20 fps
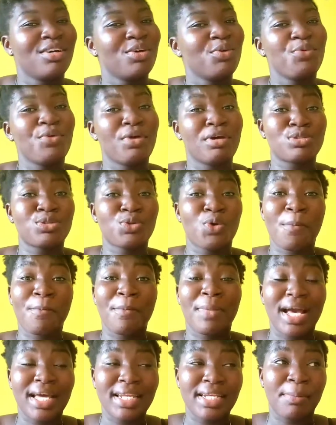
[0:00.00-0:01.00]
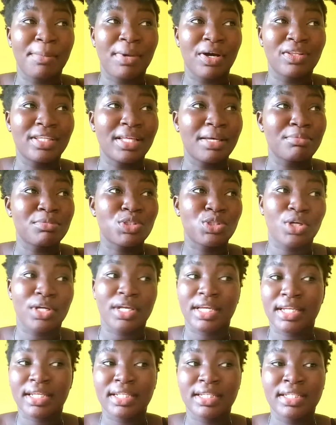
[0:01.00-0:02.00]
we are so mad about them
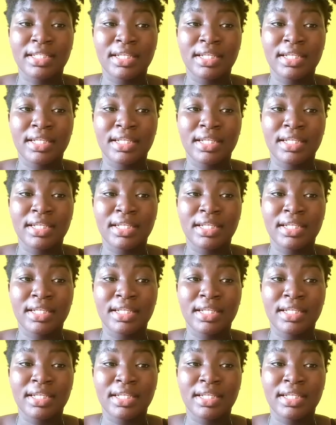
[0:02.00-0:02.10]
talking